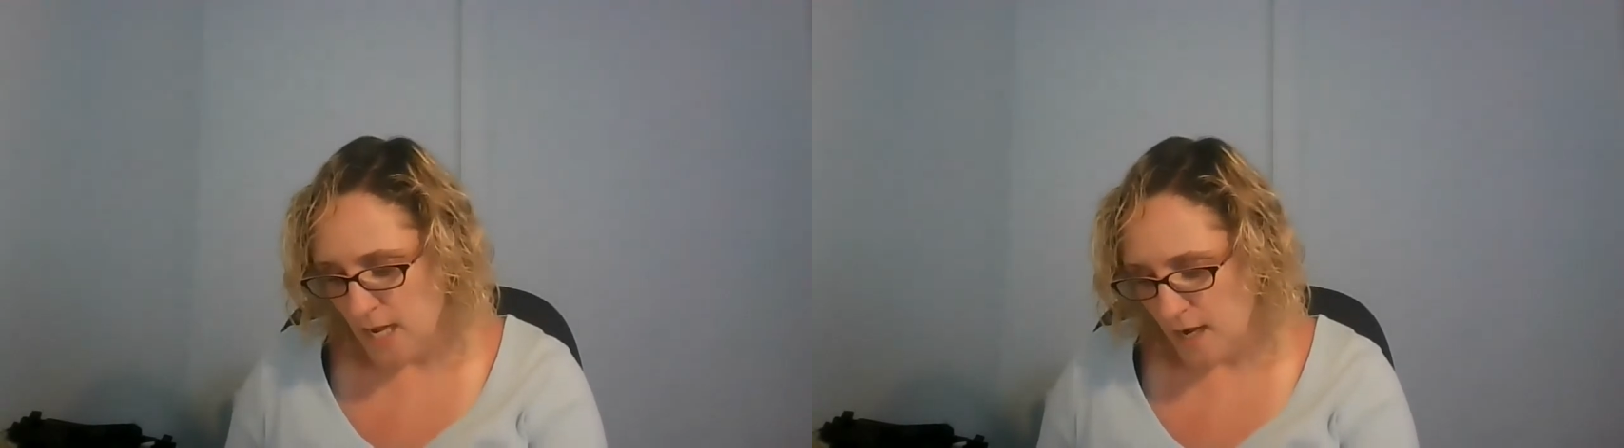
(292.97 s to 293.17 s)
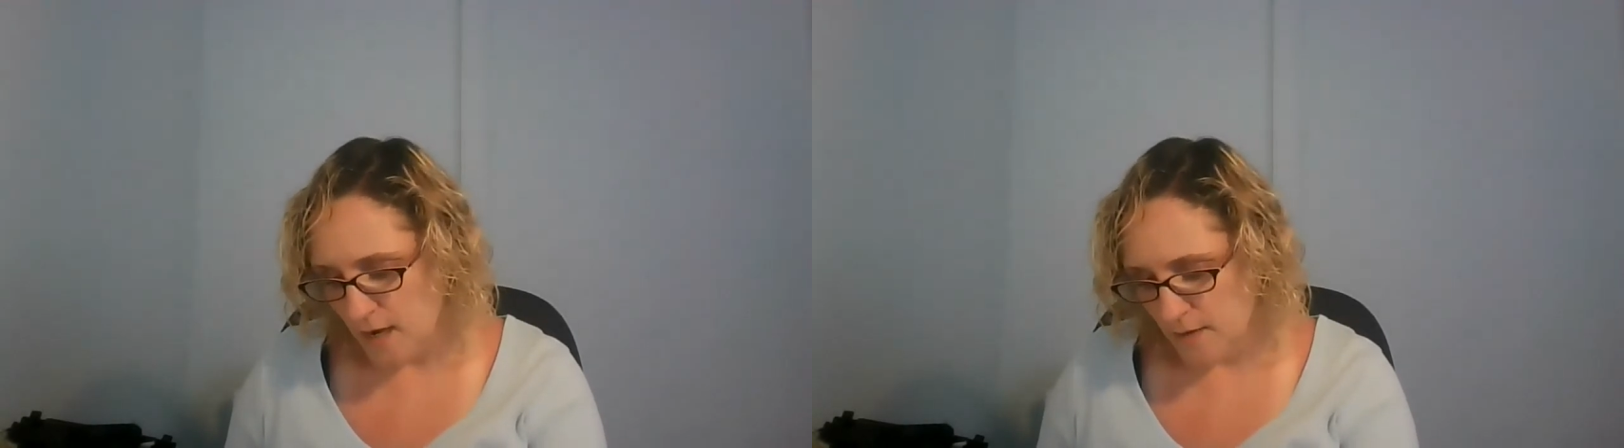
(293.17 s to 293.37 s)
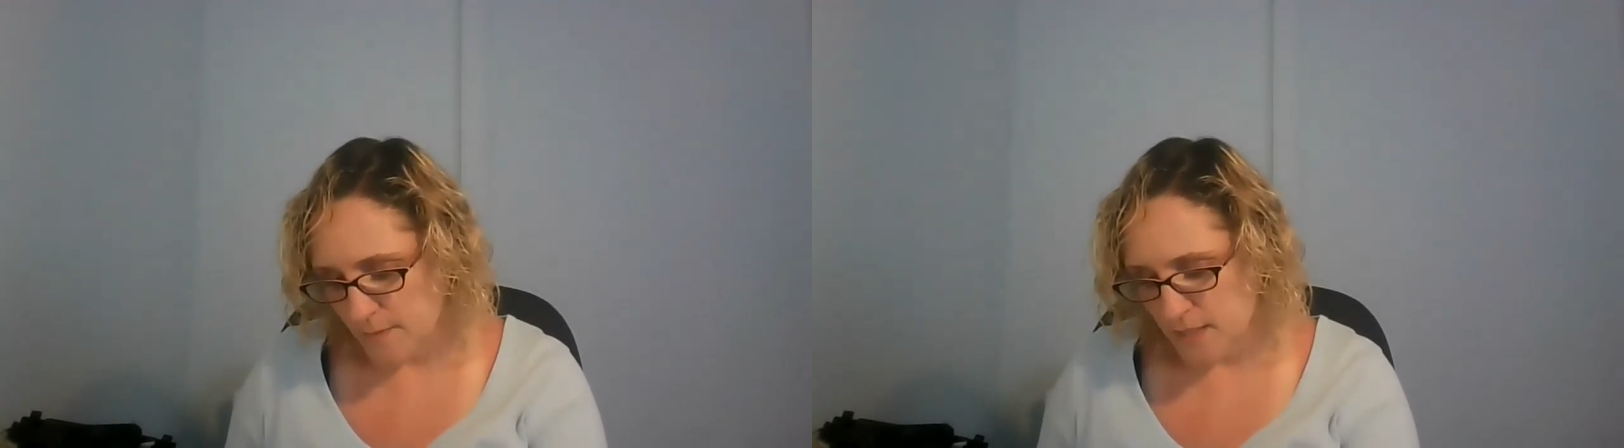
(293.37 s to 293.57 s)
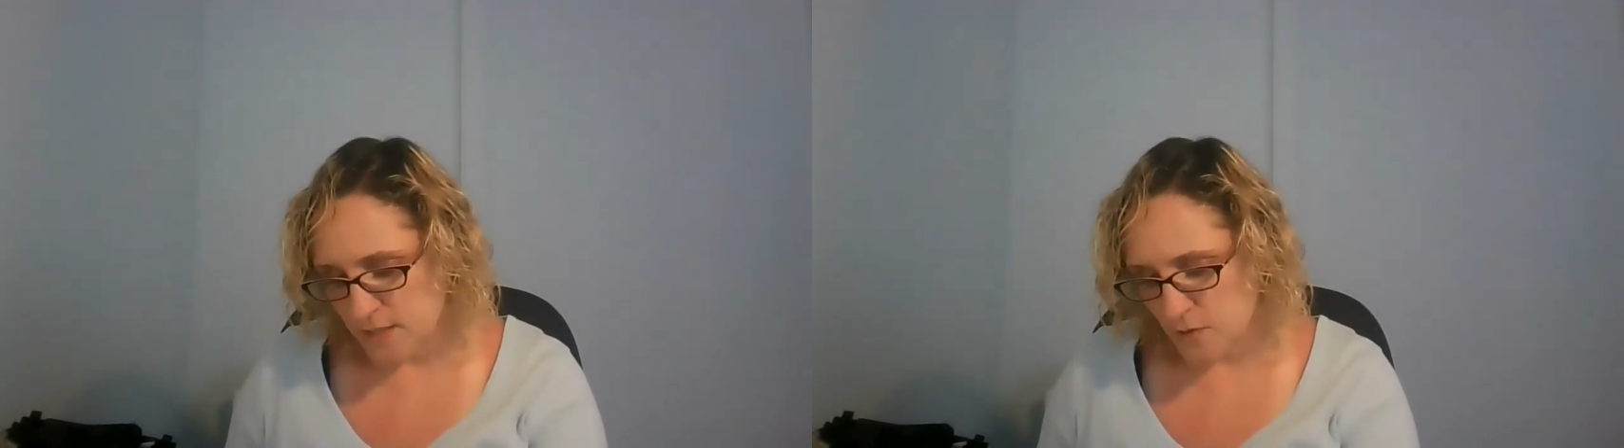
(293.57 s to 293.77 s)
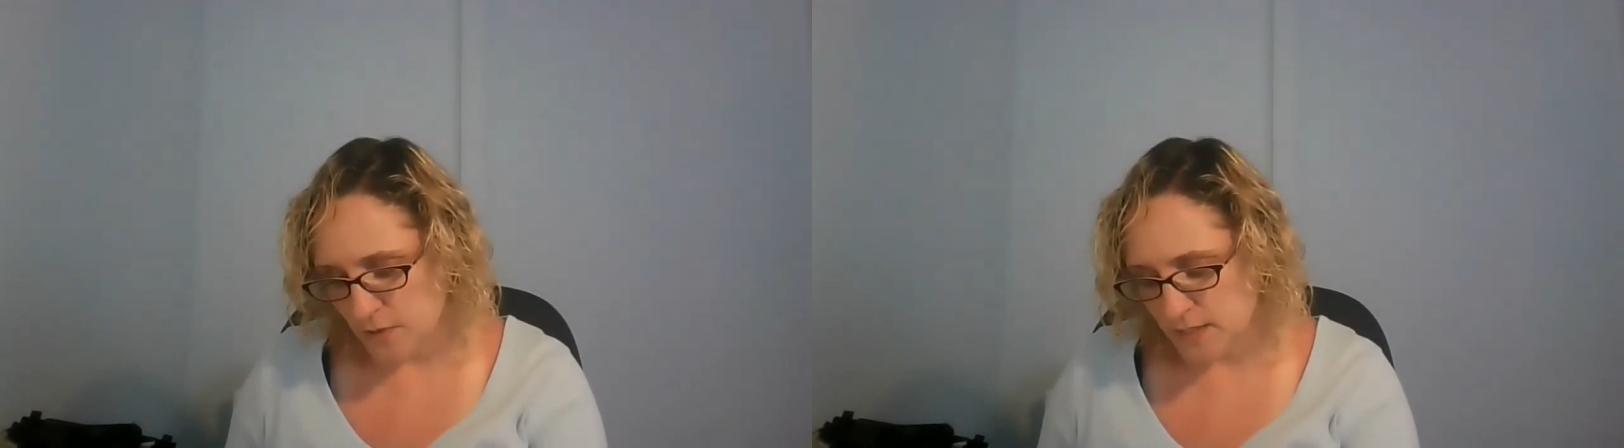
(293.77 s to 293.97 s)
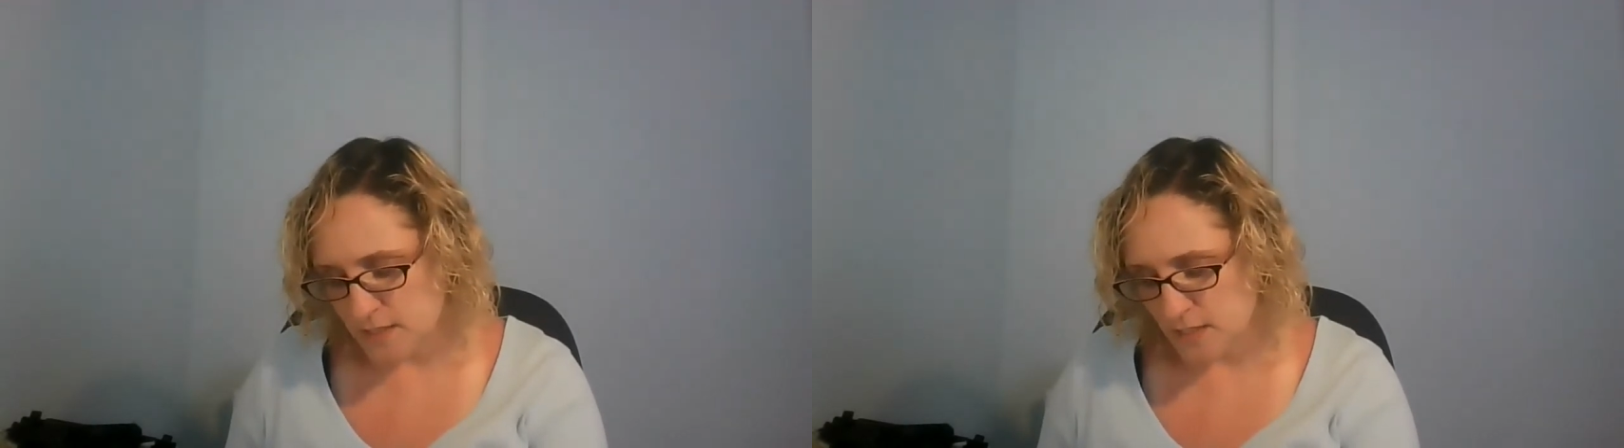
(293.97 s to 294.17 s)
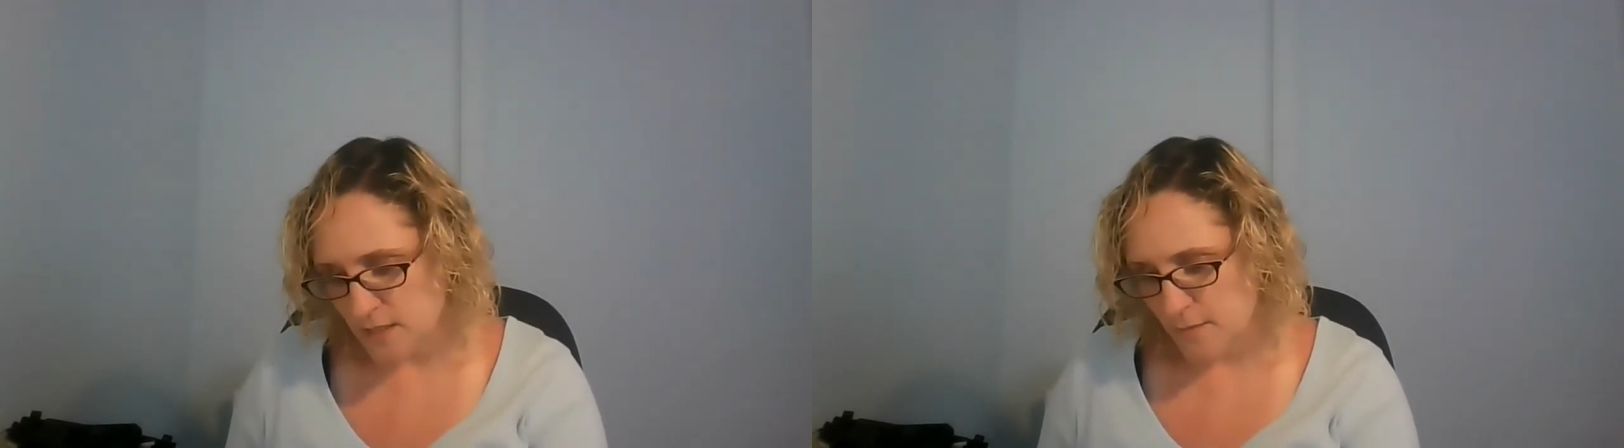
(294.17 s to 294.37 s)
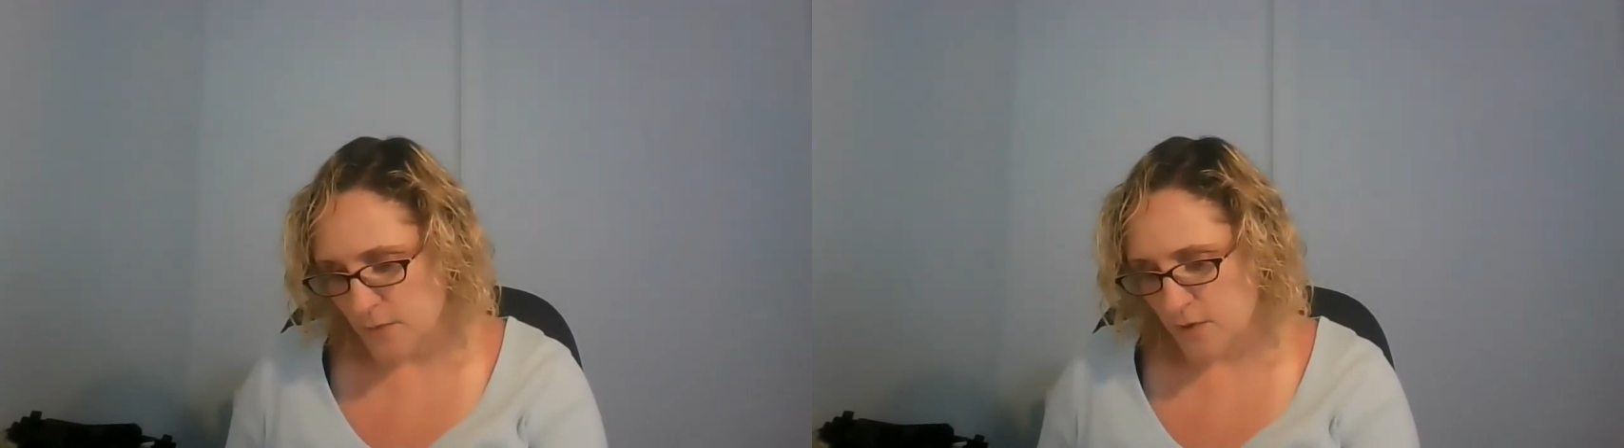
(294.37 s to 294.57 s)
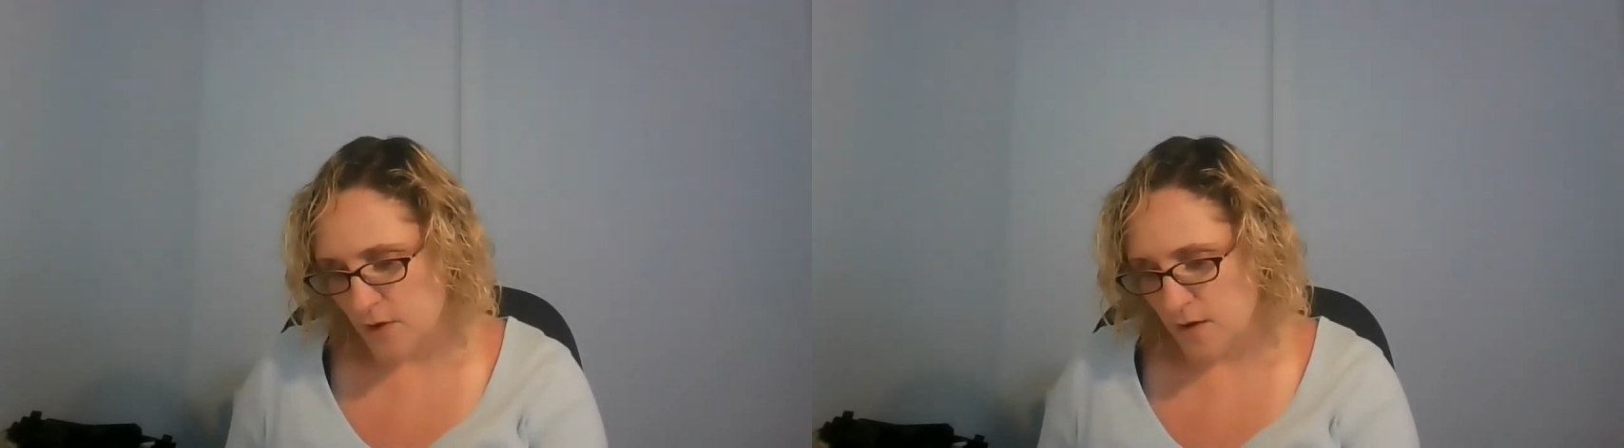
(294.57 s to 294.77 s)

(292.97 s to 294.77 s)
And so it lists a number